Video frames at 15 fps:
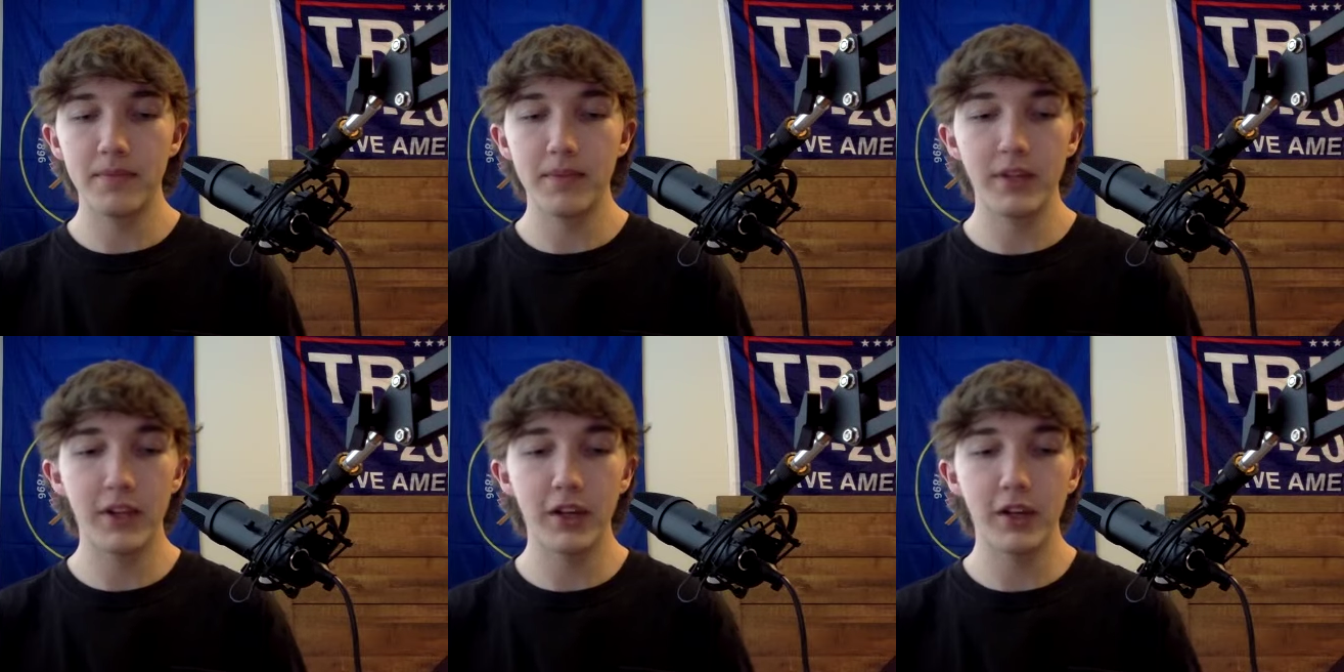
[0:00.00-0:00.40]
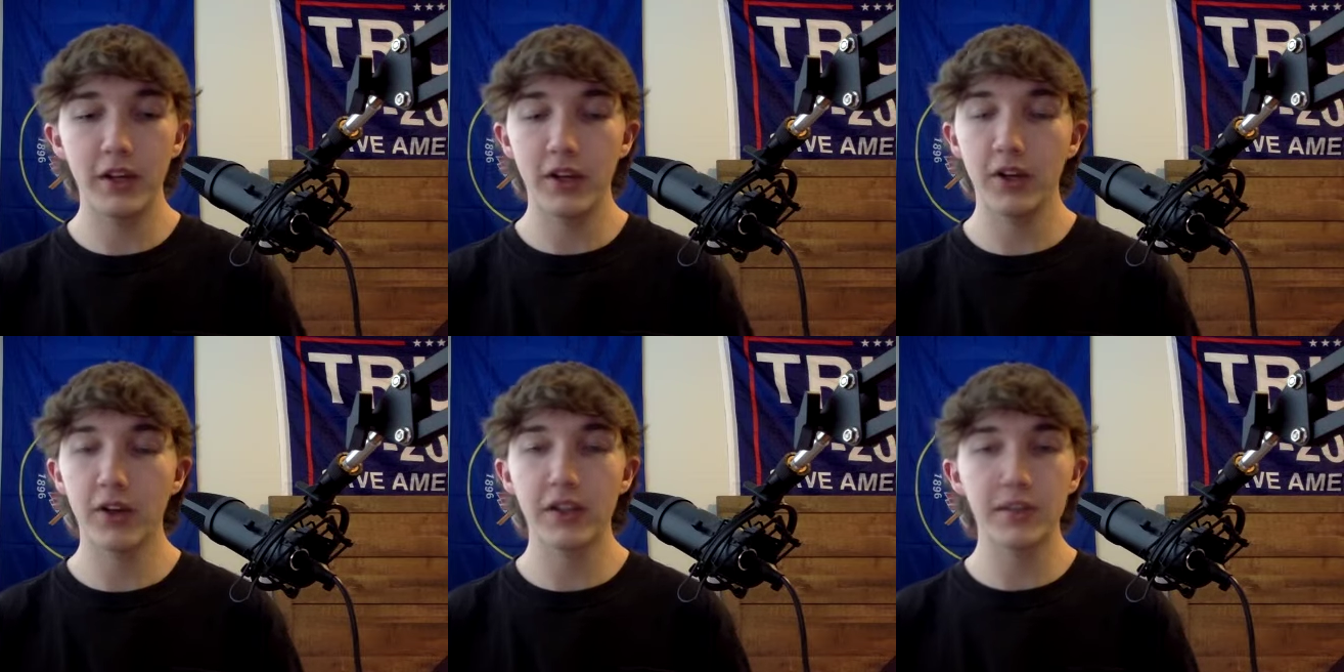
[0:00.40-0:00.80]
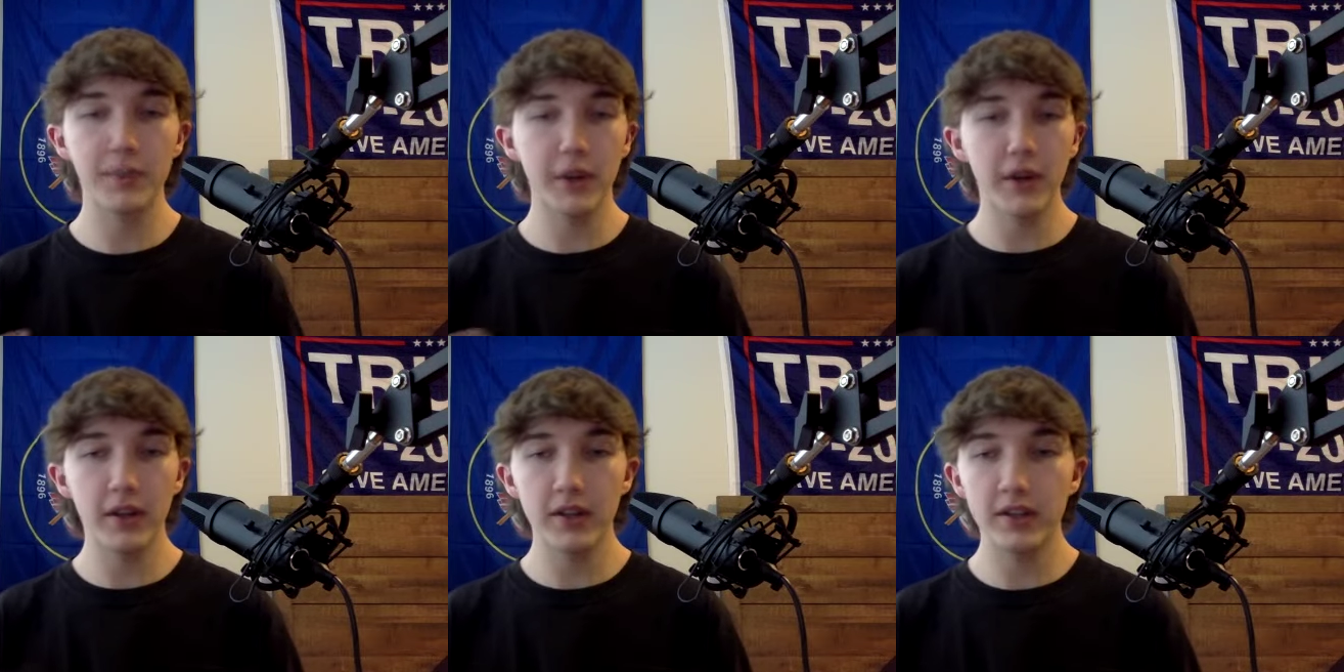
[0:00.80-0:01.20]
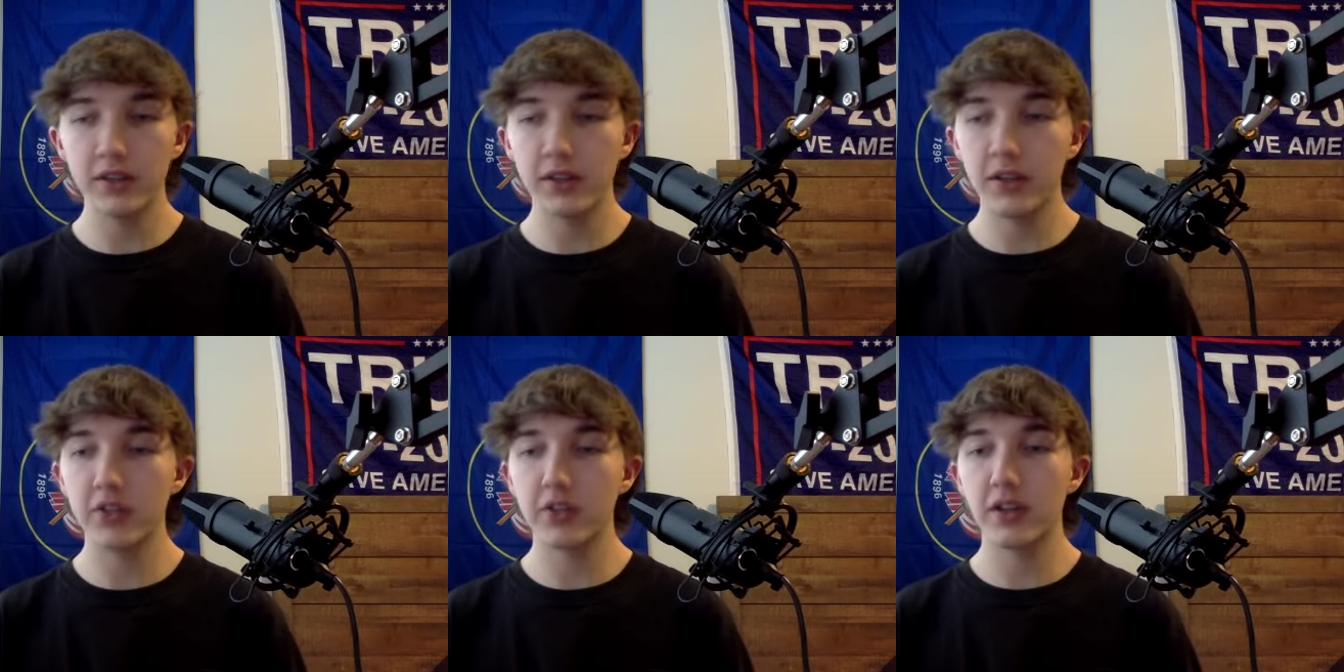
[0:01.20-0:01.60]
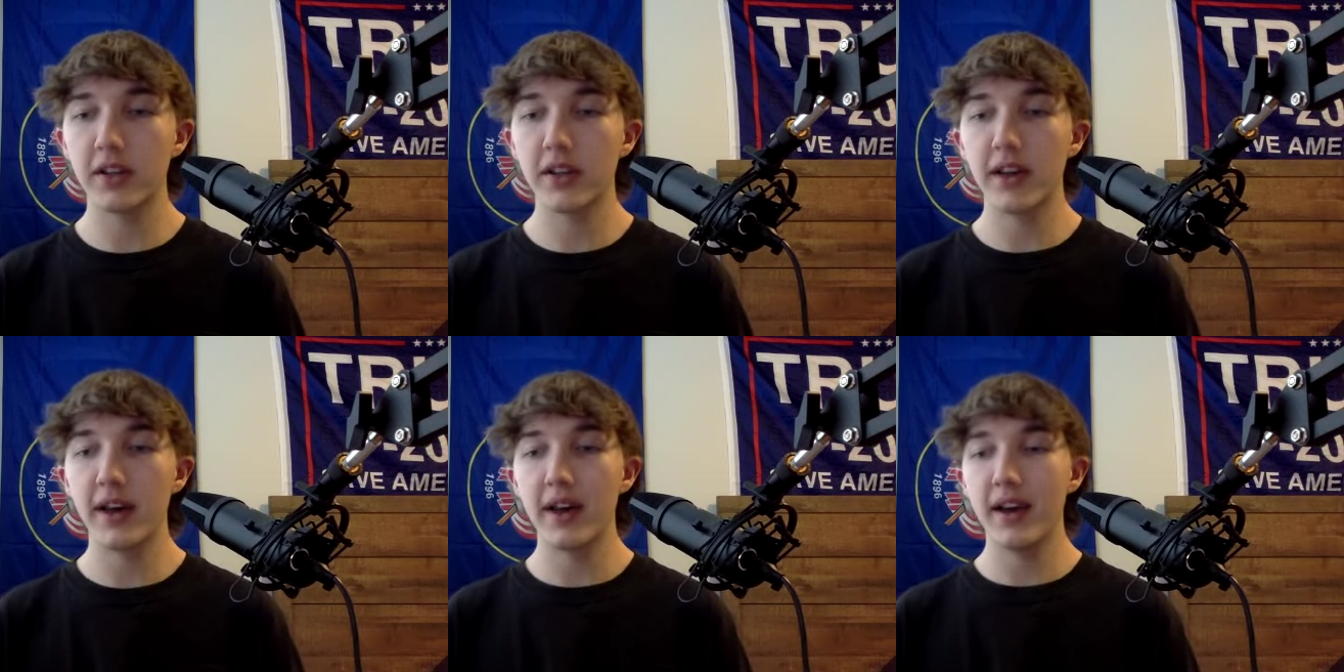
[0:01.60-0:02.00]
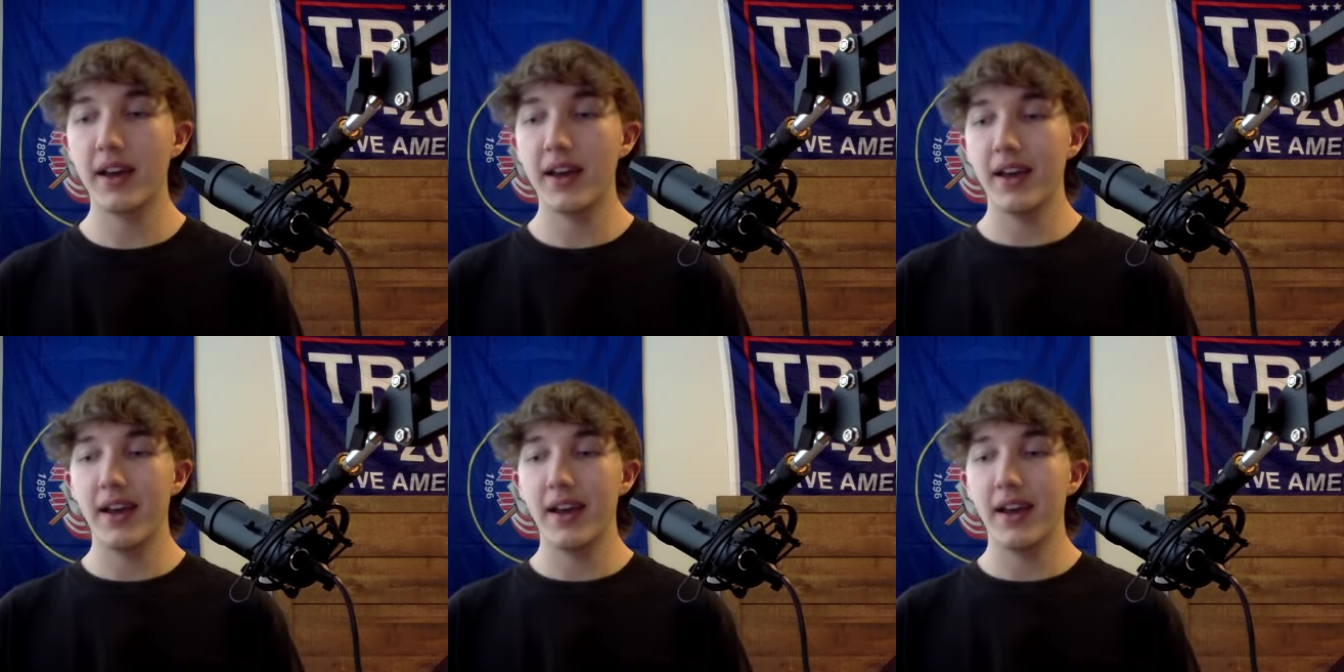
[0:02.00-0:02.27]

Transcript: your experience, you touched on that.